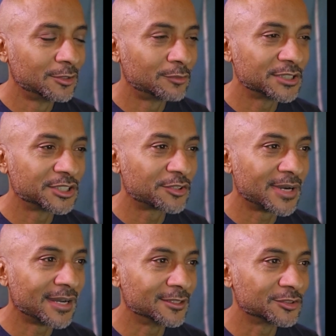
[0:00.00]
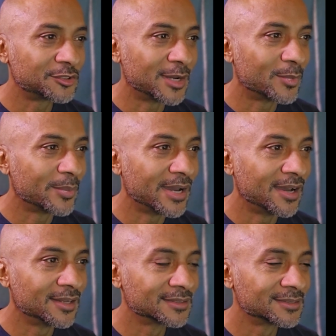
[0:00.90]
Rushing crowds trample
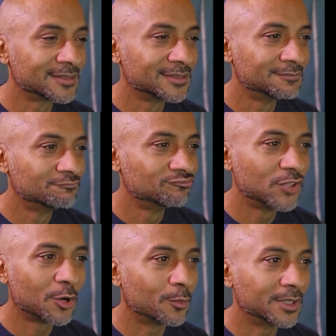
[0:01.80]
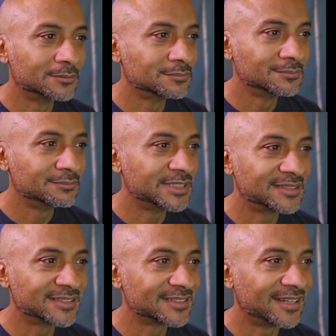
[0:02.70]
past. No one meets
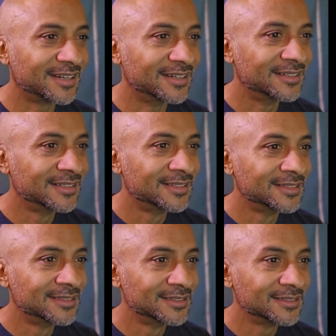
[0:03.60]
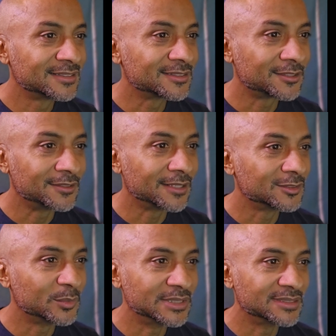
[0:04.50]
his eye. This has turned out
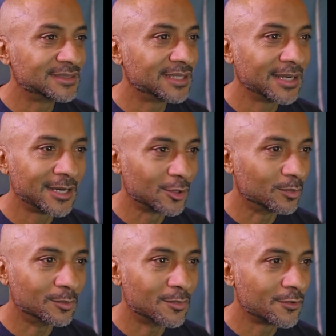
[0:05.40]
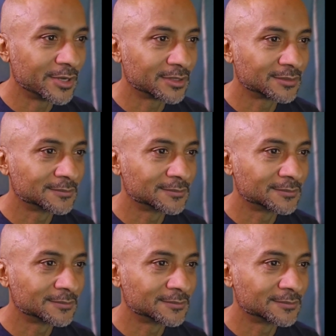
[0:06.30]
to be a terrible morning.